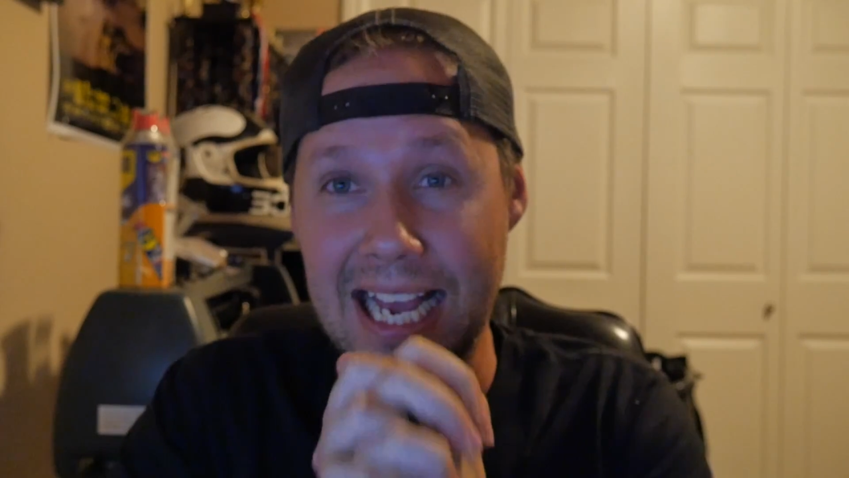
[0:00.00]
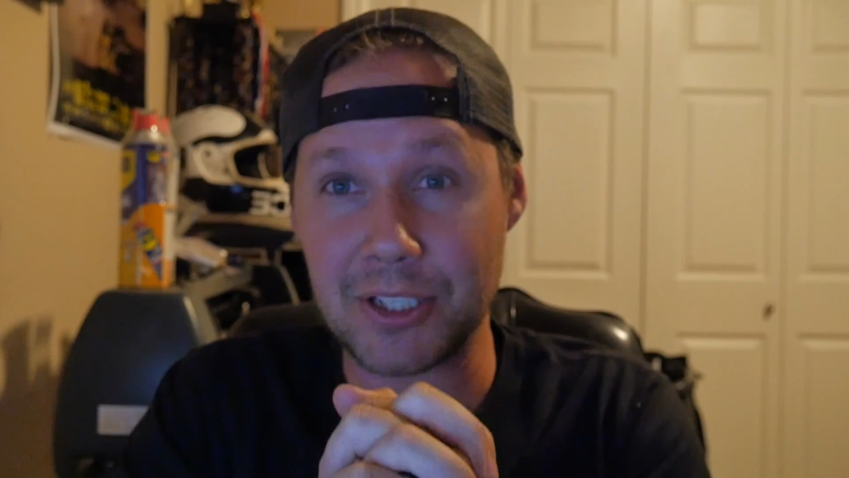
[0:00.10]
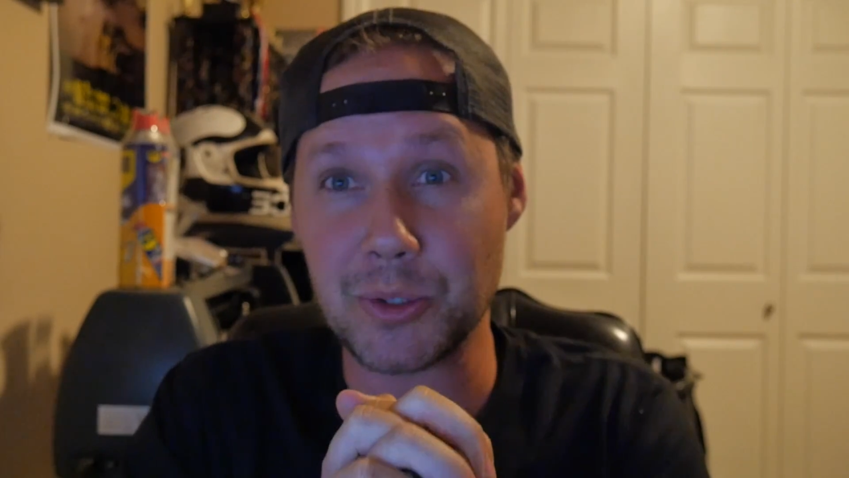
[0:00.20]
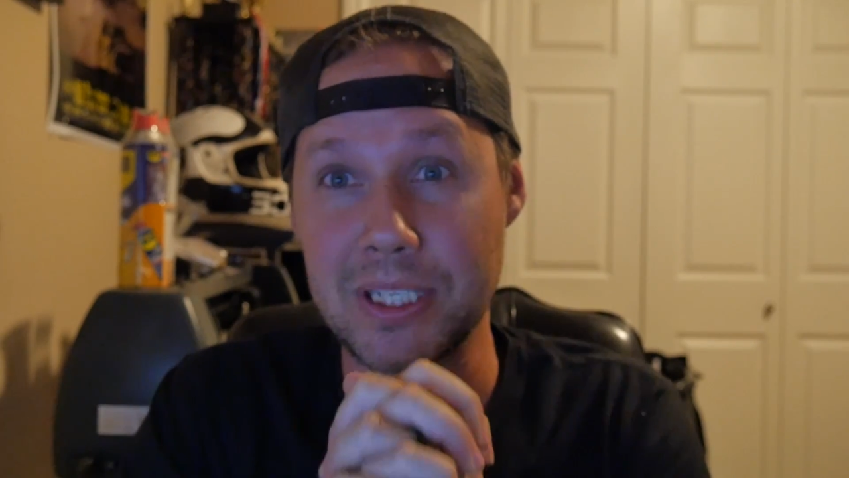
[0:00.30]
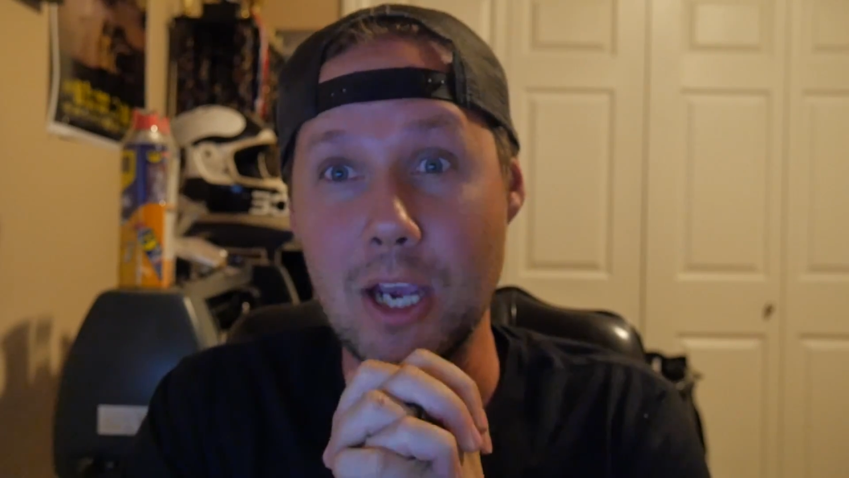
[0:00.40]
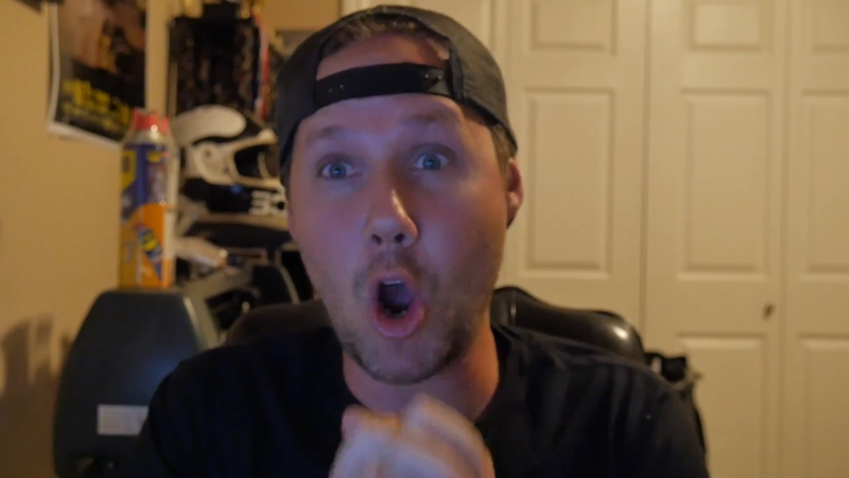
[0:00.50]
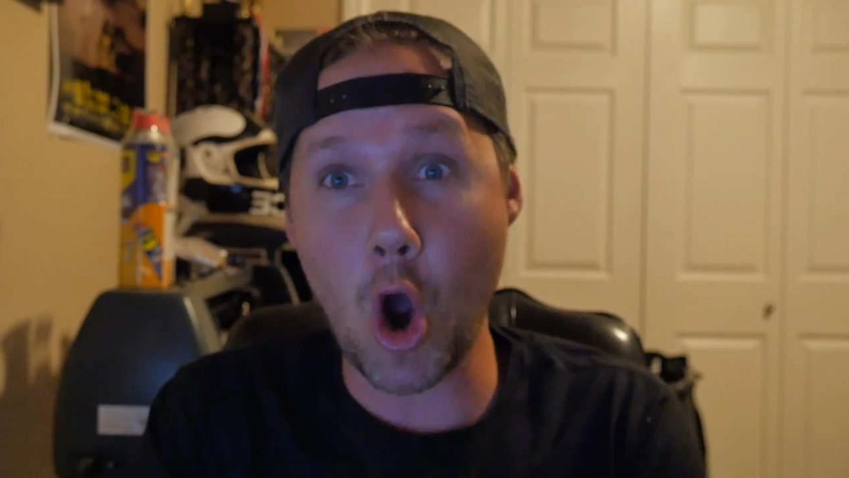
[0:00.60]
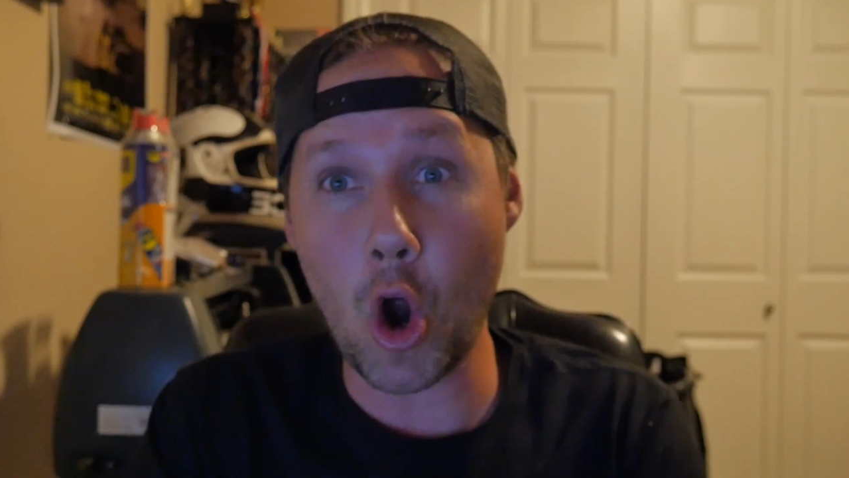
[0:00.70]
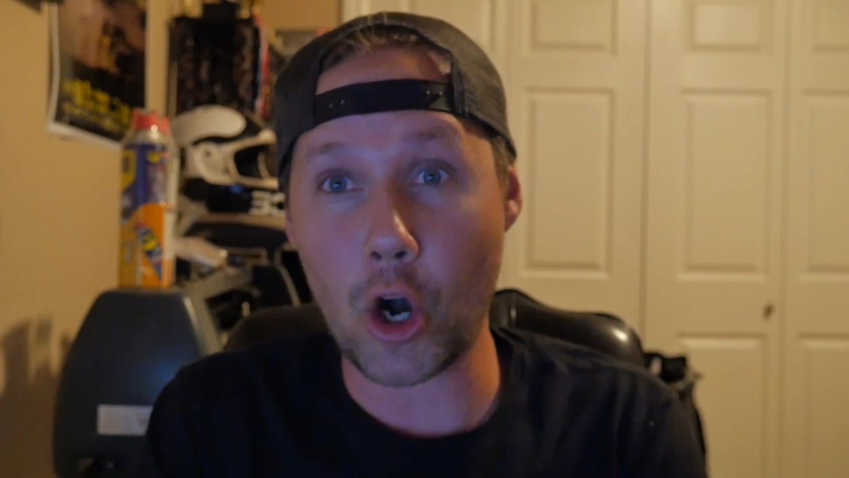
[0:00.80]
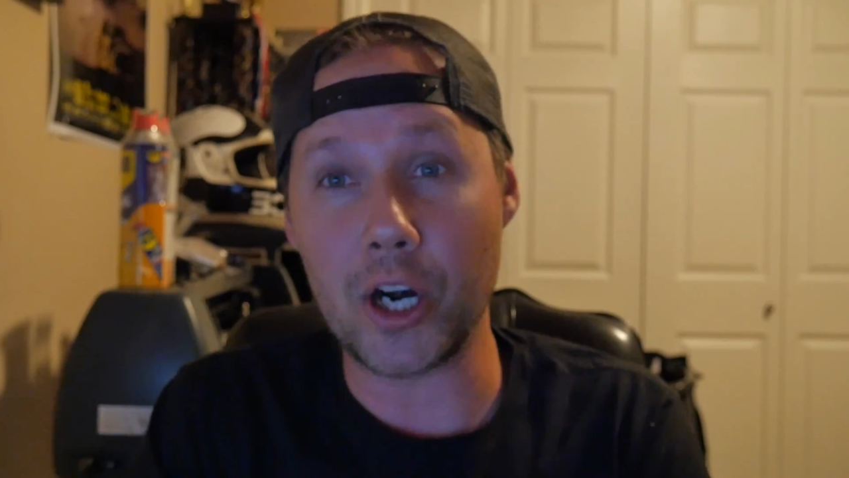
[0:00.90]
actually
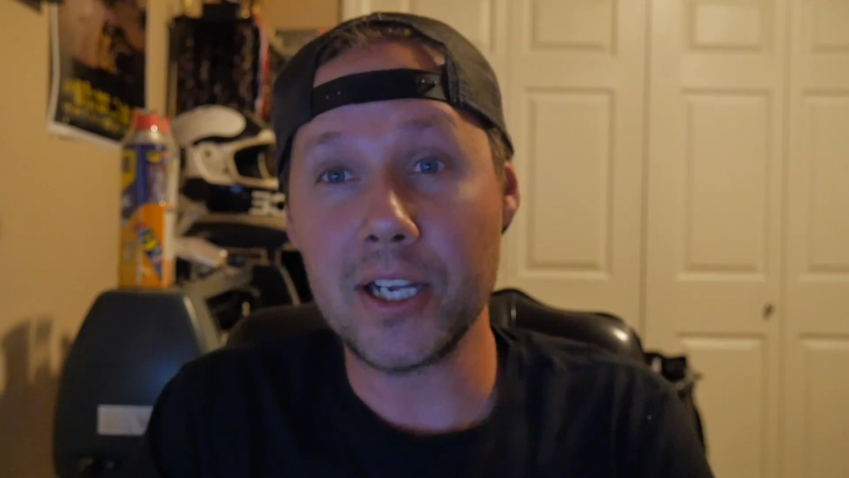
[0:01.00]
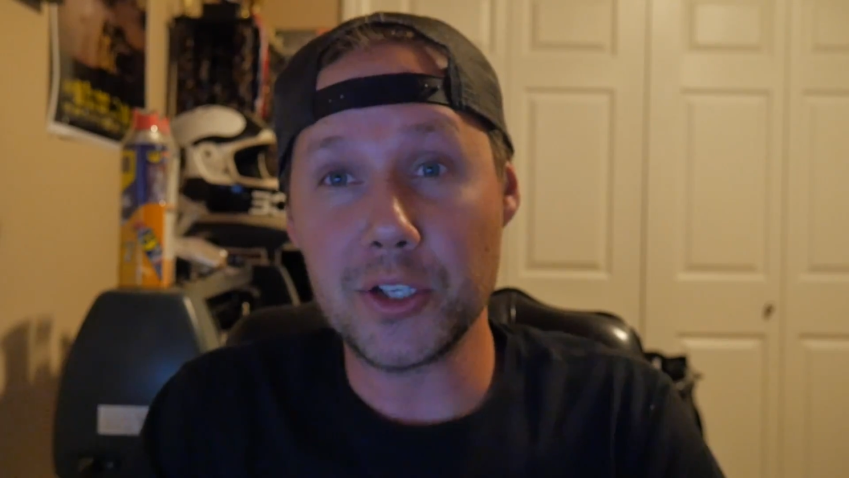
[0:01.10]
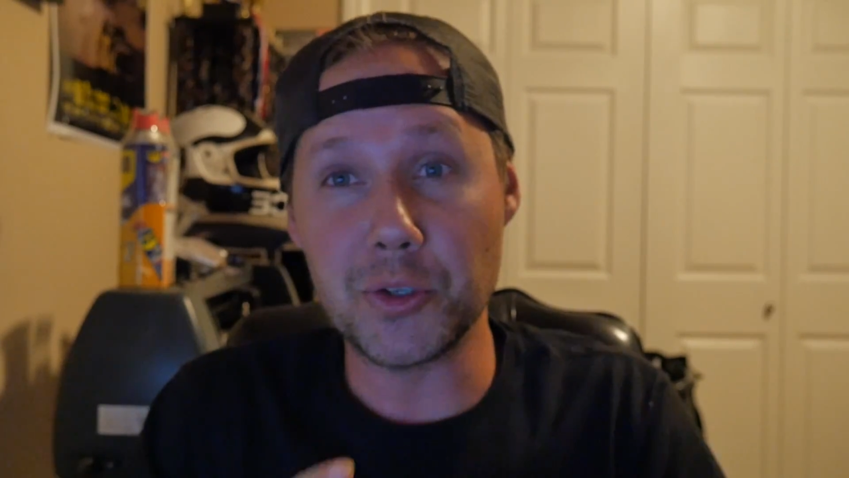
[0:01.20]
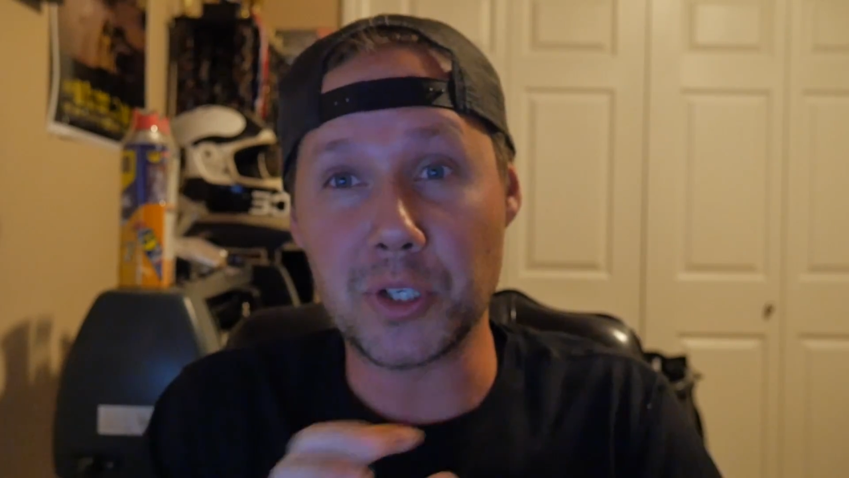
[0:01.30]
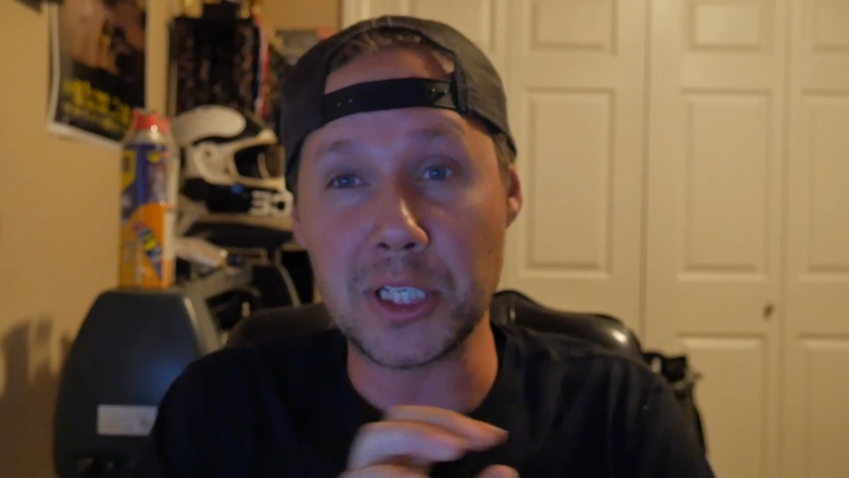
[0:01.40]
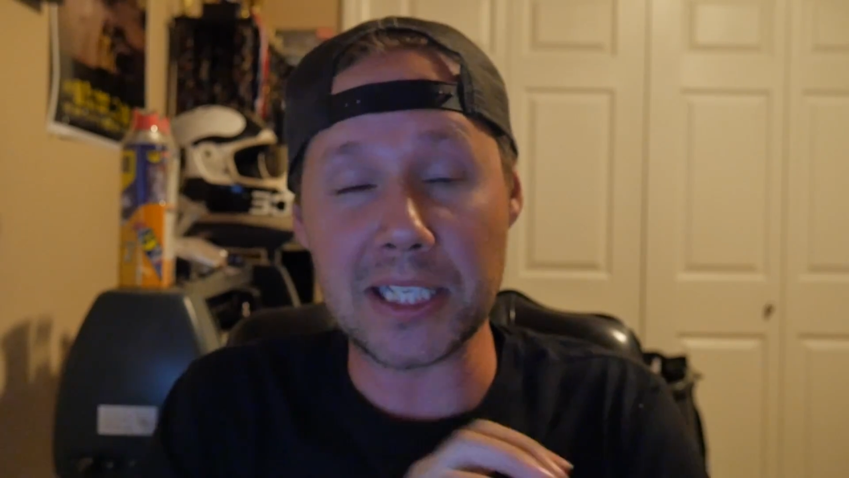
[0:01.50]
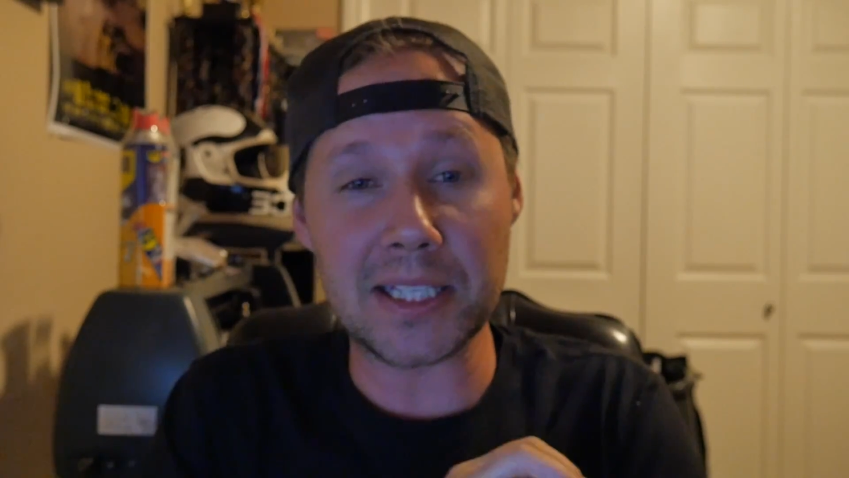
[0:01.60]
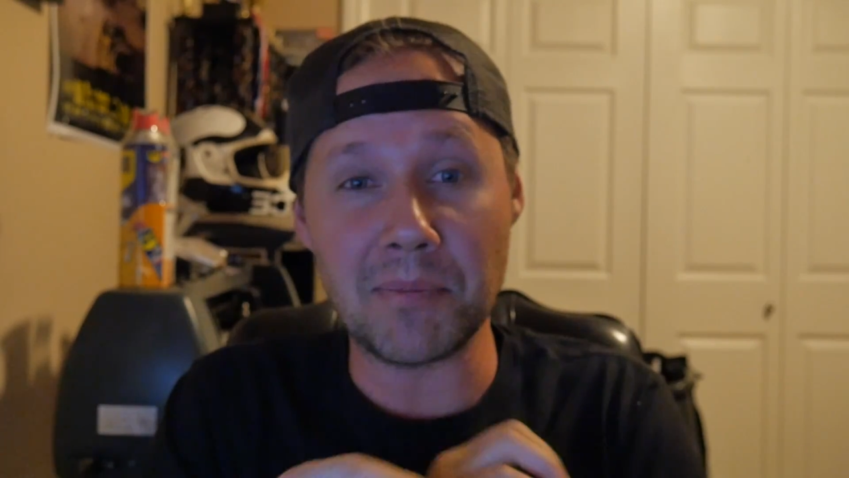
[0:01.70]
are. You can get